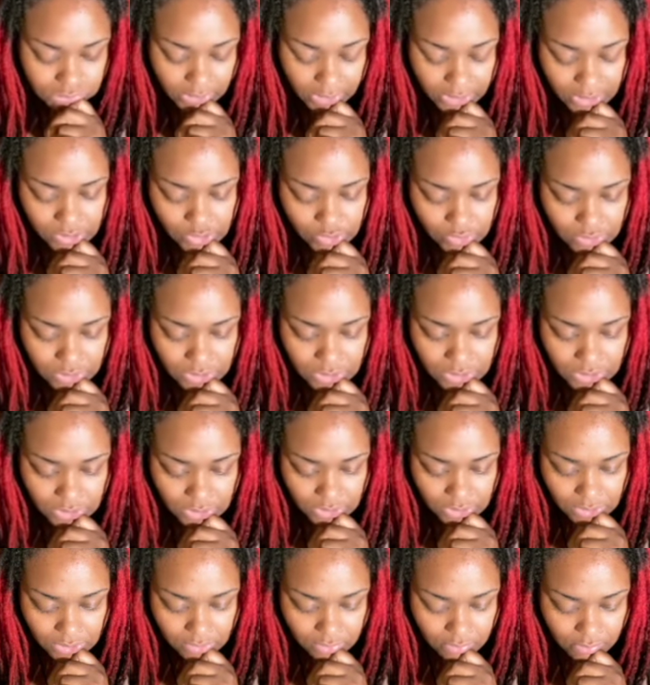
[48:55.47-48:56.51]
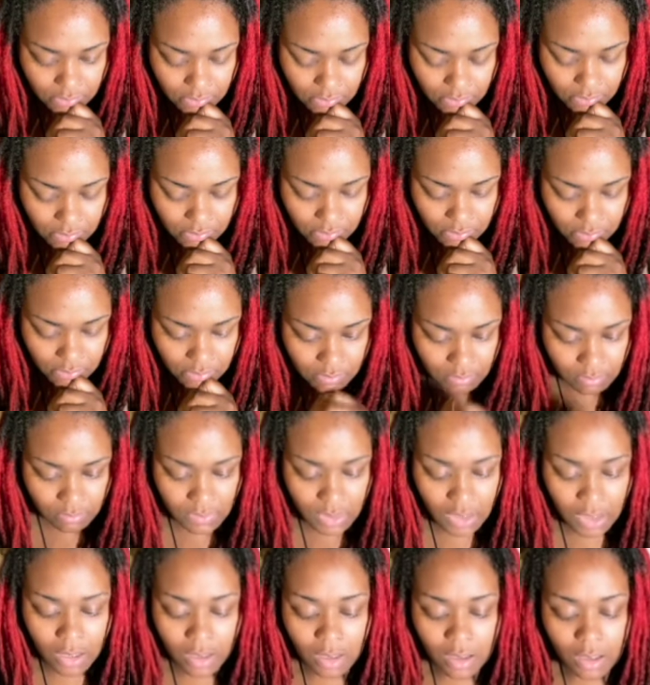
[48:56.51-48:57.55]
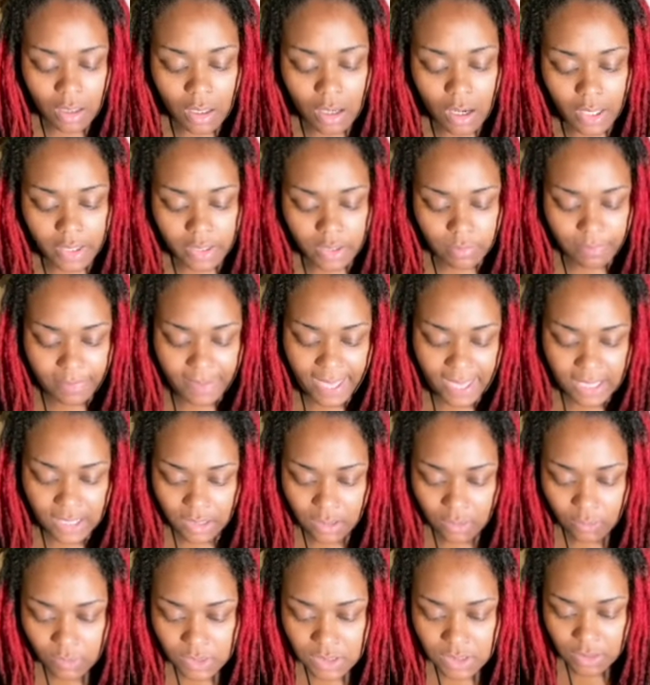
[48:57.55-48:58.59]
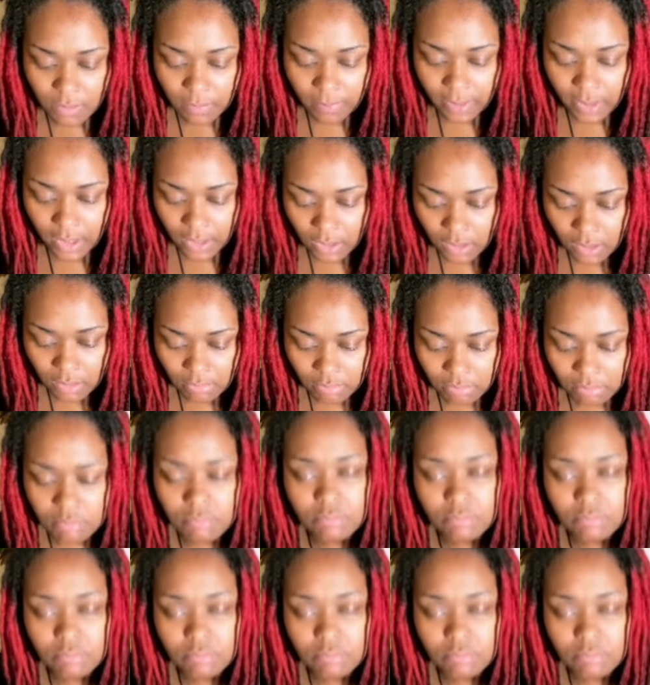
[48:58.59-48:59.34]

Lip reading: Interesting. Are you battling with somebody?